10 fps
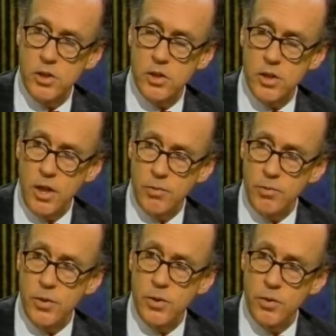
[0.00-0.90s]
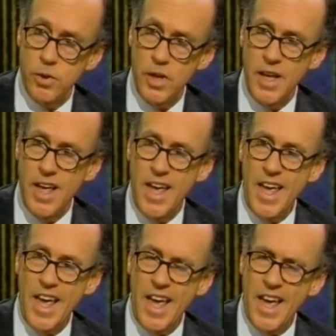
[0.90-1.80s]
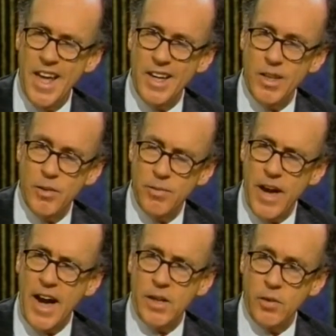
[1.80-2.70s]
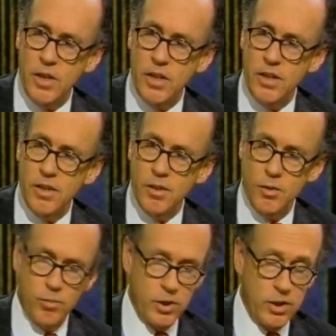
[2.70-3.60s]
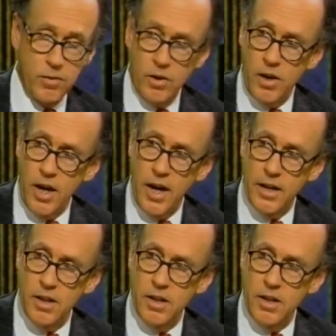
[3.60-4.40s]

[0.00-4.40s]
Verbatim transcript: it's not food. And the factory, believe it or not,